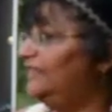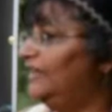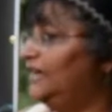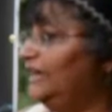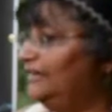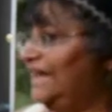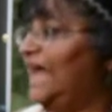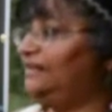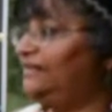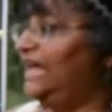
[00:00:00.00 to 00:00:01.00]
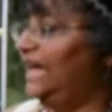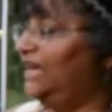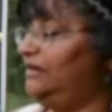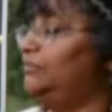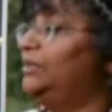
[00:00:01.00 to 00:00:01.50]
the exact
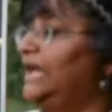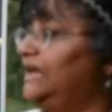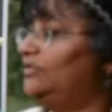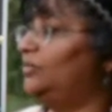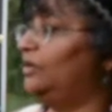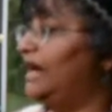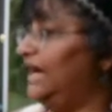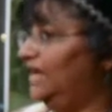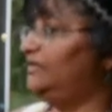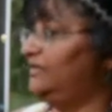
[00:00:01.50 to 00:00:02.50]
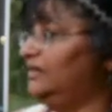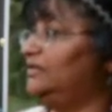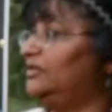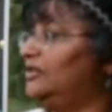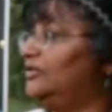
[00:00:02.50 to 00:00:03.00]
land and place where our
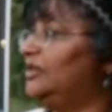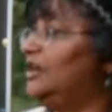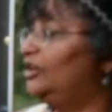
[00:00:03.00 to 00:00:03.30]
ancestors